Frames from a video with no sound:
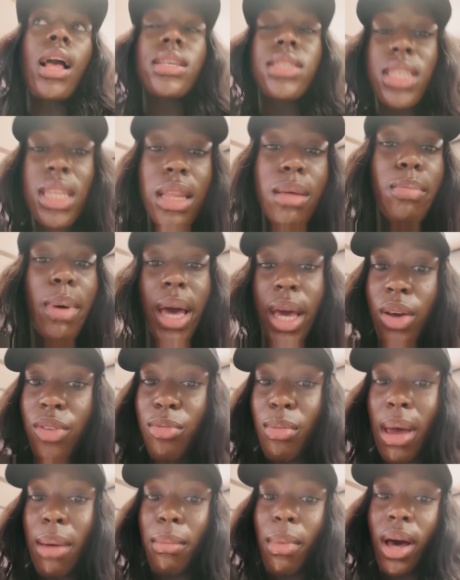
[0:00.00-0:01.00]
that's in the back
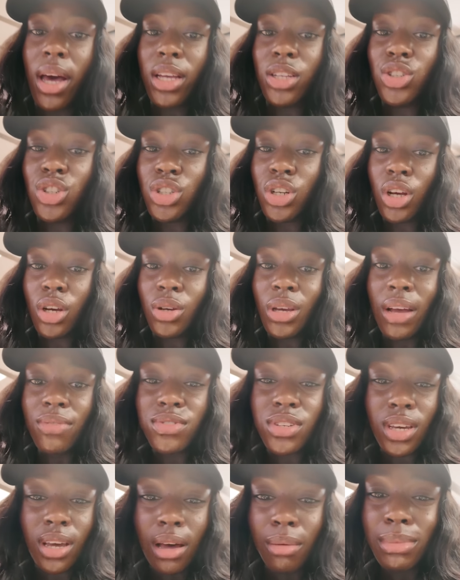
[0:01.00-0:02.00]
of my mind, you know? You
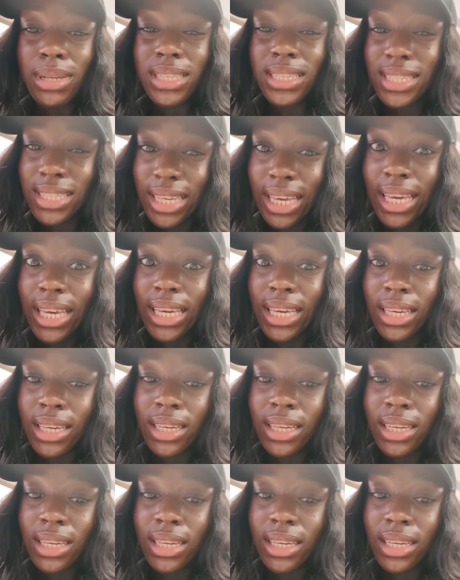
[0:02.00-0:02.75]
have to come and see.